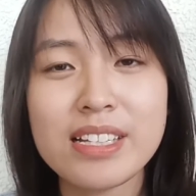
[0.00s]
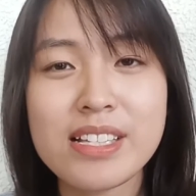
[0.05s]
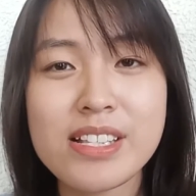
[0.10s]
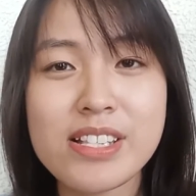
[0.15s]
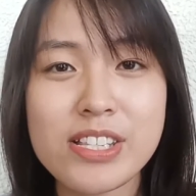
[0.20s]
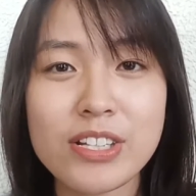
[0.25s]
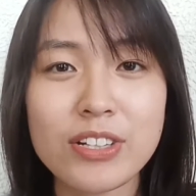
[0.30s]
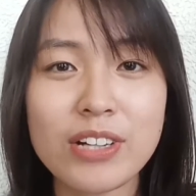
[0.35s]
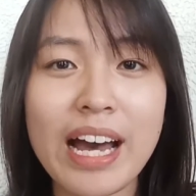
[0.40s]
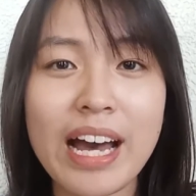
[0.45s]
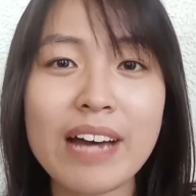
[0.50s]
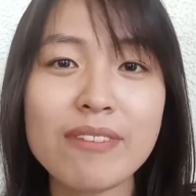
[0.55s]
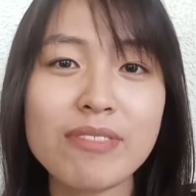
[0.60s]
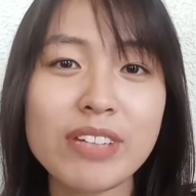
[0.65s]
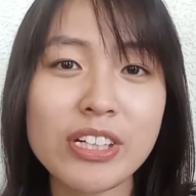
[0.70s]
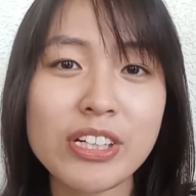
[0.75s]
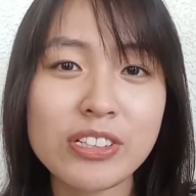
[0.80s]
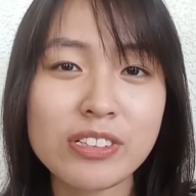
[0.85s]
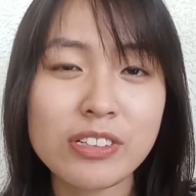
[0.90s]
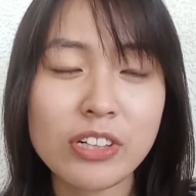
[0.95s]
So
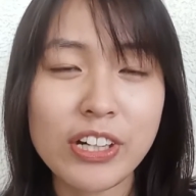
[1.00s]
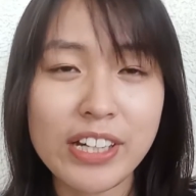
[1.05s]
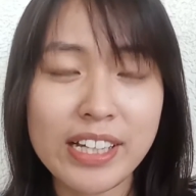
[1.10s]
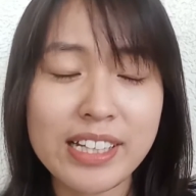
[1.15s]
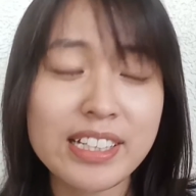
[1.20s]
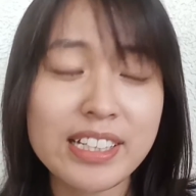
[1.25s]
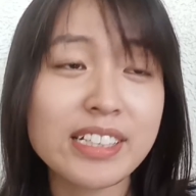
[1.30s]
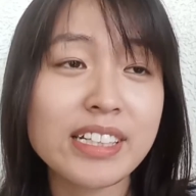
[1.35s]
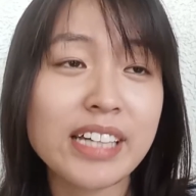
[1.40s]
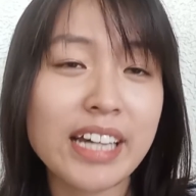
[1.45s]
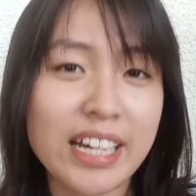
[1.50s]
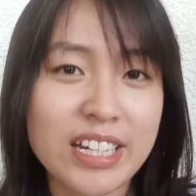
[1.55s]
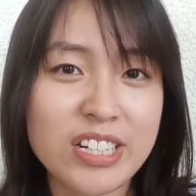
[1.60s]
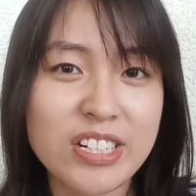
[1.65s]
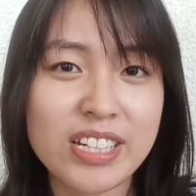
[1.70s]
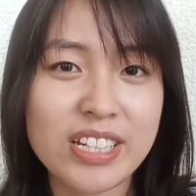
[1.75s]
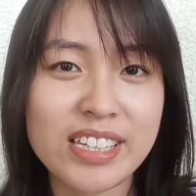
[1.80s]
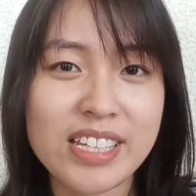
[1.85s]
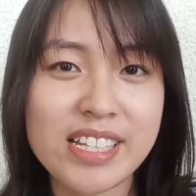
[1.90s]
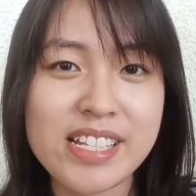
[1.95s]
having oily
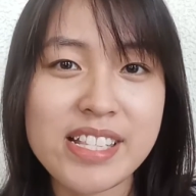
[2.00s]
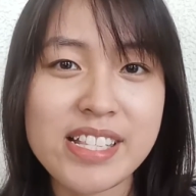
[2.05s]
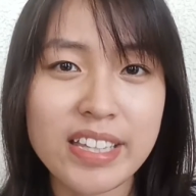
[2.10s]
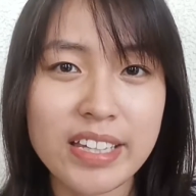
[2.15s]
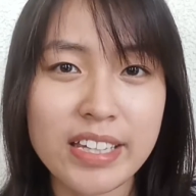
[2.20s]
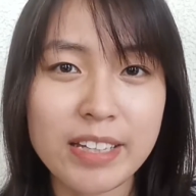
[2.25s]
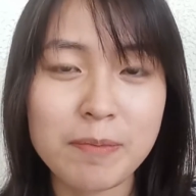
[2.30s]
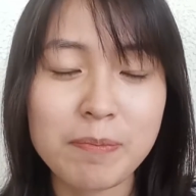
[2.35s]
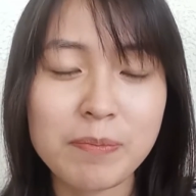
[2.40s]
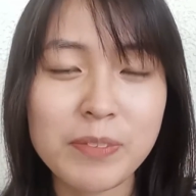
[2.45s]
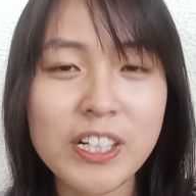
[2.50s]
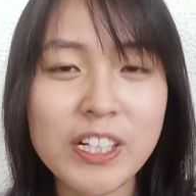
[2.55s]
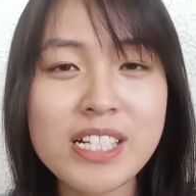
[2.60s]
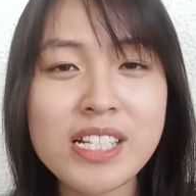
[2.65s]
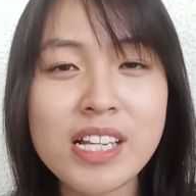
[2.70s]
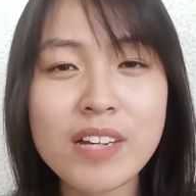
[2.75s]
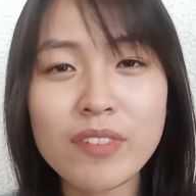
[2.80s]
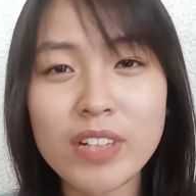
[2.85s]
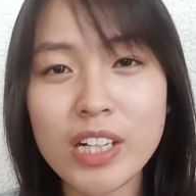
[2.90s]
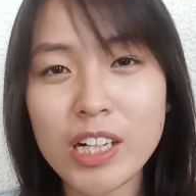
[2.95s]
dehydrated skin, pores
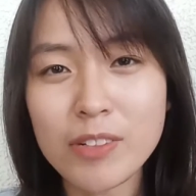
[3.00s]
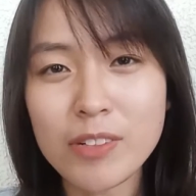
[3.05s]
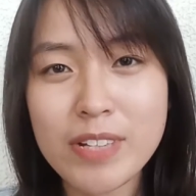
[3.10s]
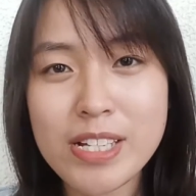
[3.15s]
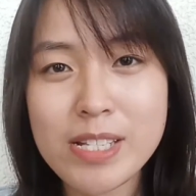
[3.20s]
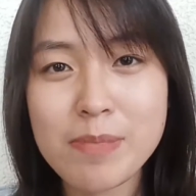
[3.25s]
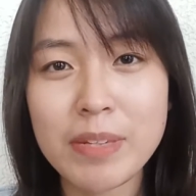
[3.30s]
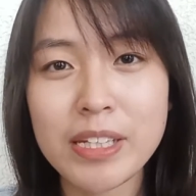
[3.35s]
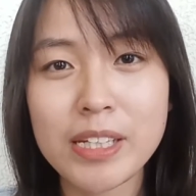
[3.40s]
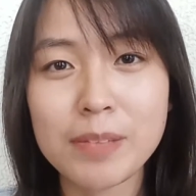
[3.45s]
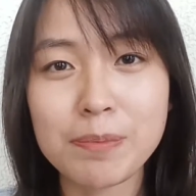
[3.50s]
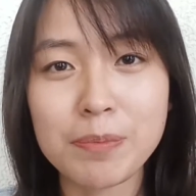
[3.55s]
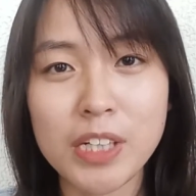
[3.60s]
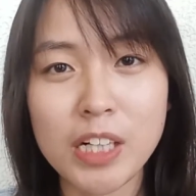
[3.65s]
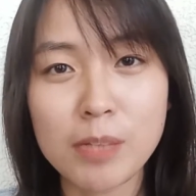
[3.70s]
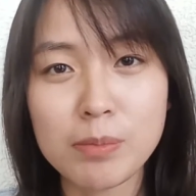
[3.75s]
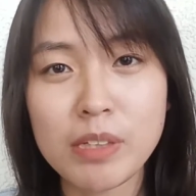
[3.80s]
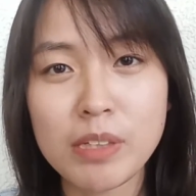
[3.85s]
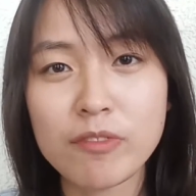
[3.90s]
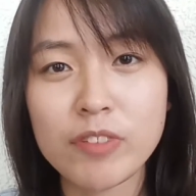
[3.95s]
have always been a
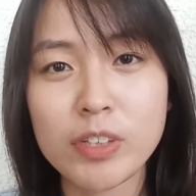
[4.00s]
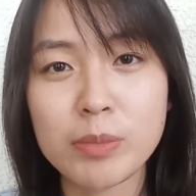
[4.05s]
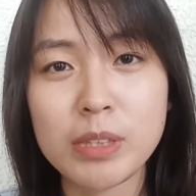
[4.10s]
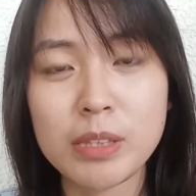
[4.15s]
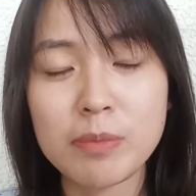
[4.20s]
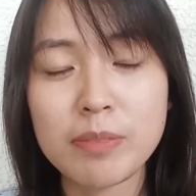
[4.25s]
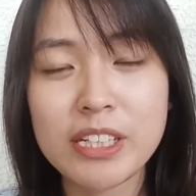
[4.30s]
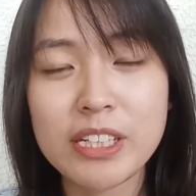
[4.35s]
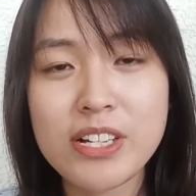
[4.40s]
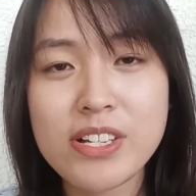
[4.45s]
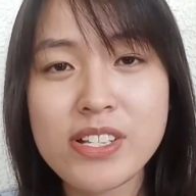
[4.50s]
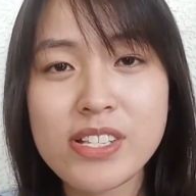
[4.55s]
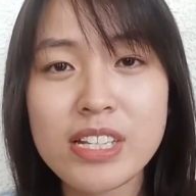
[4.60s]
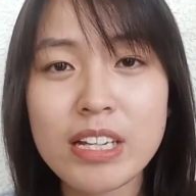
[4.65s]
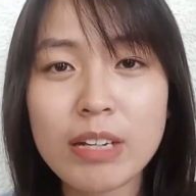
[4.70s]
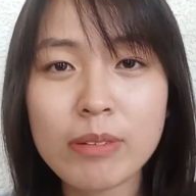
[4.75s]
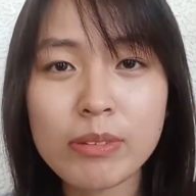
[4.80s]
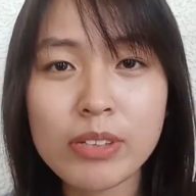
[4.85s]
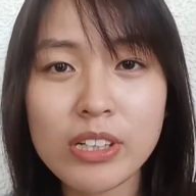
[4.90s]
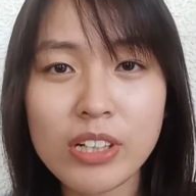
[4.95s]
problem for me because
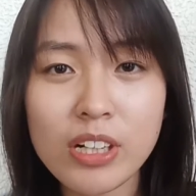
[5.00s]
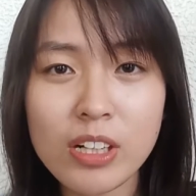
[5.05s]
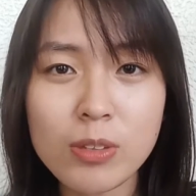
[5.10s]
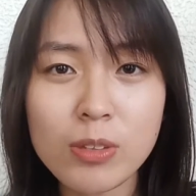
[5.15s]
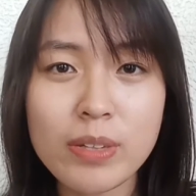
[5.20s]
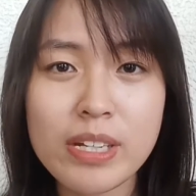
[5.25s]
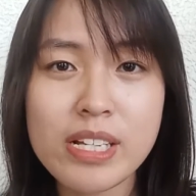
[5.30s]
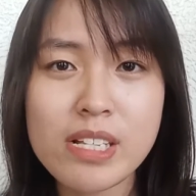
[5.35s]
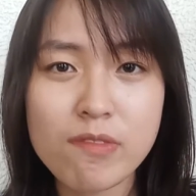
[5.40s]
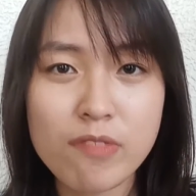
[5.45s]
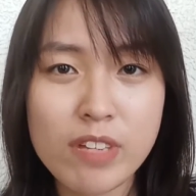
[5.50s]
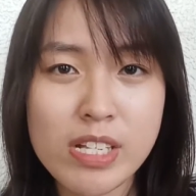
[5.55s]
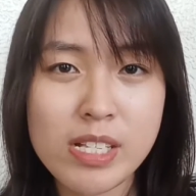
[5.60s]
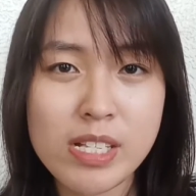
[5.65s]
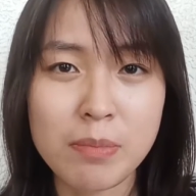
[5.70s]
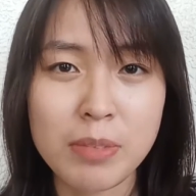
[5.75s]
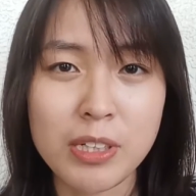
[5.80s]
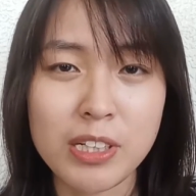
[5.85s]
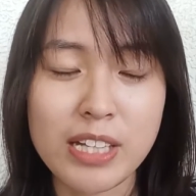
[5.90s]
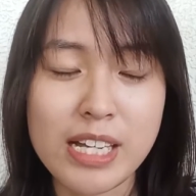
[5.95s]
they were always
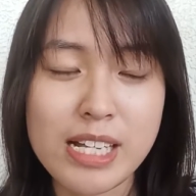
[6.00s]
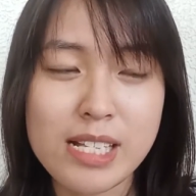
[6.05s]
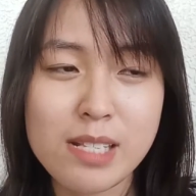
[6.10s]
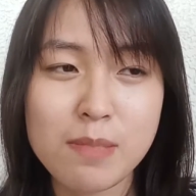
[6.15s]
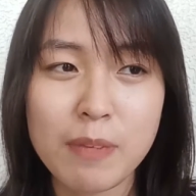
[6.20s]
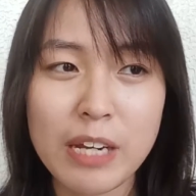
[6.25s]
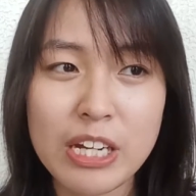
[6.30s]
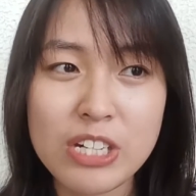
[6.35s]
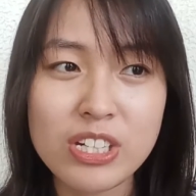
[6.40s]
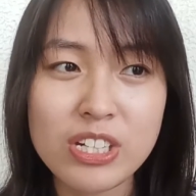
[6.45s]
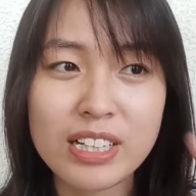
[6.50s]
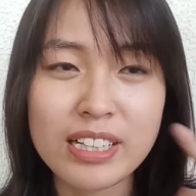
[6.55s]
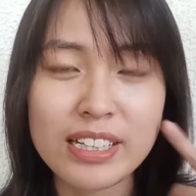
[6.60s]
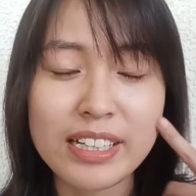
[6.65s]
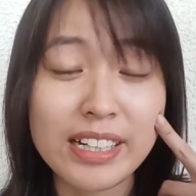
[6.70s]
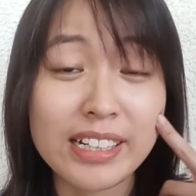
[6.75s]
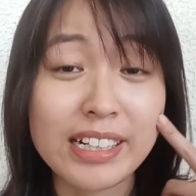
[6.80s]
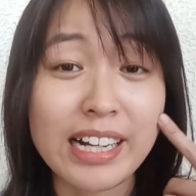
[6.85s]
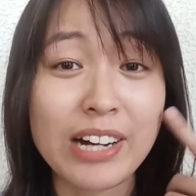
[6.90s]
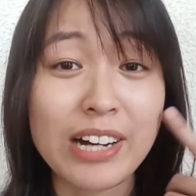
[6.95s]
visible,
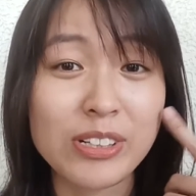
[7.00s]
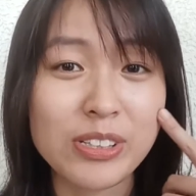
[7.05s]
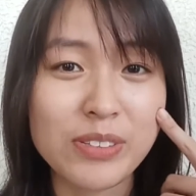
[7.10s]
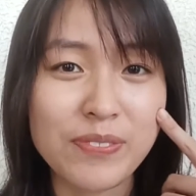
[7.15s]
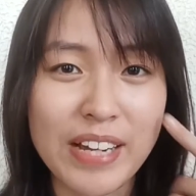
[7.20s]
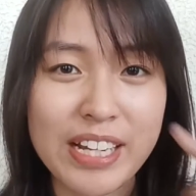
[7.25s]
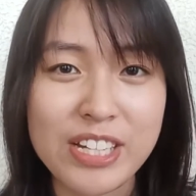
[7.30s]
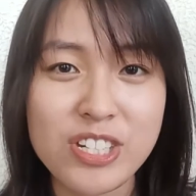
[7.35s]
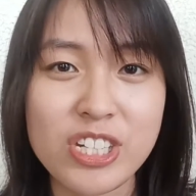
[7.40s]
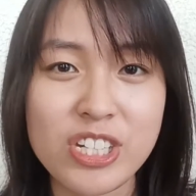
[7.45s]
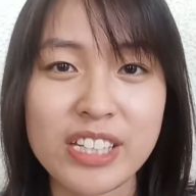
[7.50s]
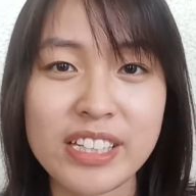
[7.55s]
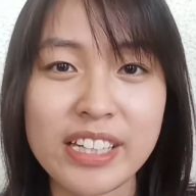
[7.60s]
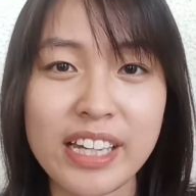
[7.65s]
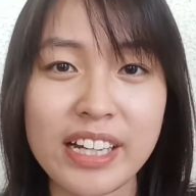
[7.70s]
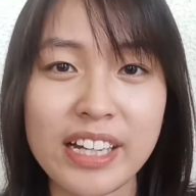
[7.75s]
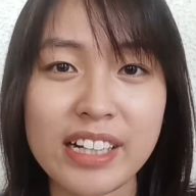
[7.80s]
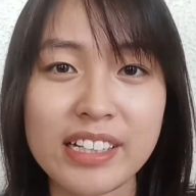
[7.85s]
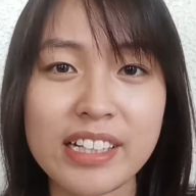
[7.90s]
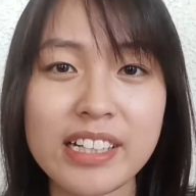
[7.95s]
especially around my cheek
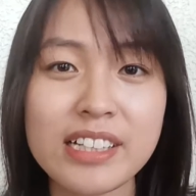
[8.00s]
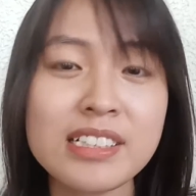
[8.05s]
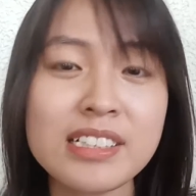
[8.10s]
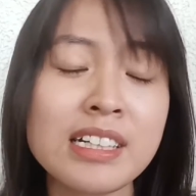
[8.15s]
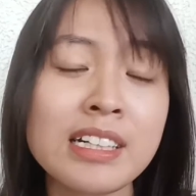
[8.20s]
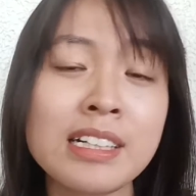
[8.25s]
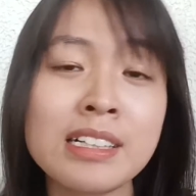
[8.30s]
area.